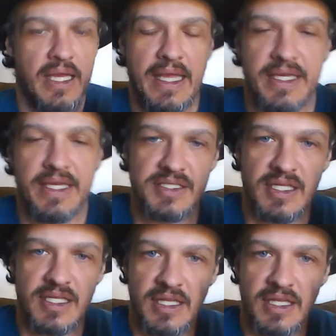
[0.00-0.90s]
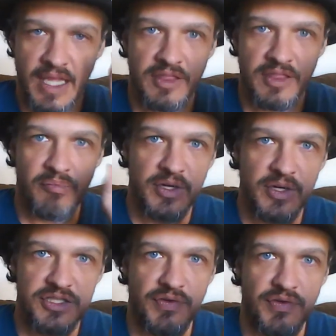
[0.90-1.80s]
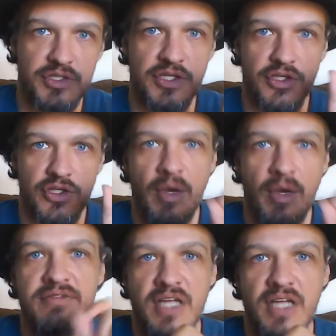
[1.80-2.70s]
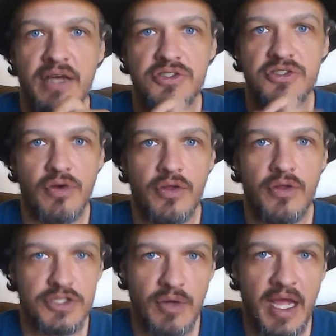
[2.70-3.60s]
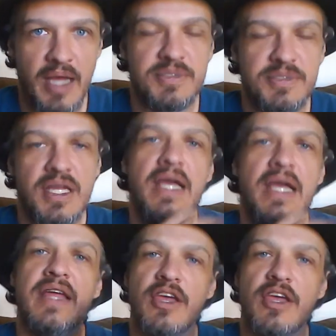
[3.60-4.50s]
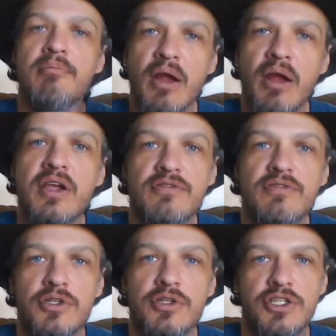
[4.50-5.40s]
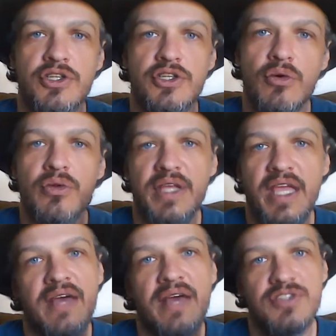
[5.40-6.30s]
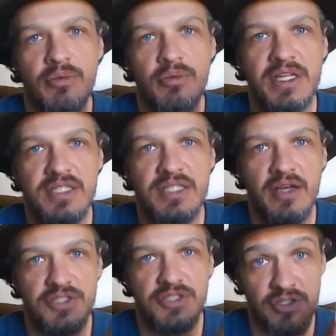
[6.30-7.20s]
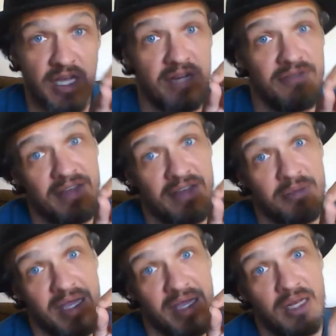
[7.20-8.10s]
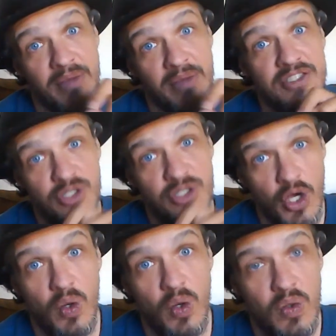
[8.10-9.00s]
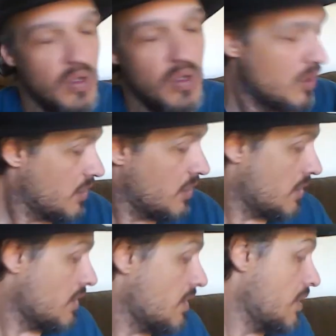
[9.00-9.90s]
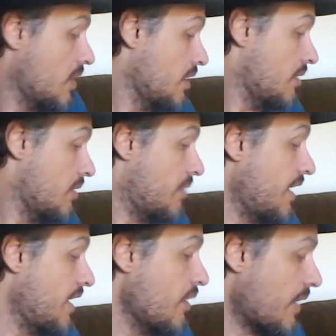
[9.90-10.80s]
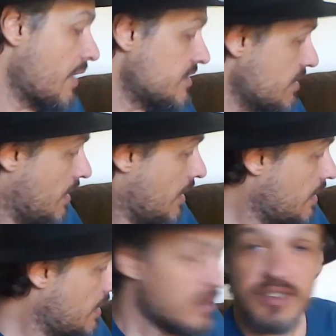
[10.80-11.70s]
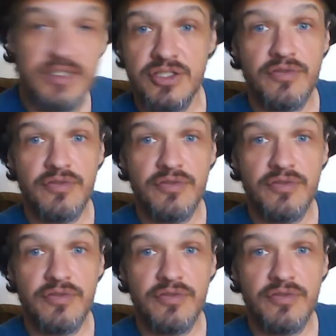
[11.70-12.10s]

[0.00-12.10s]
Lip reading: is in the British version, you have tiles for all the traps. In the American version, you only have so many tiles, and you kind of have to make it up as you go. But anyways, let's do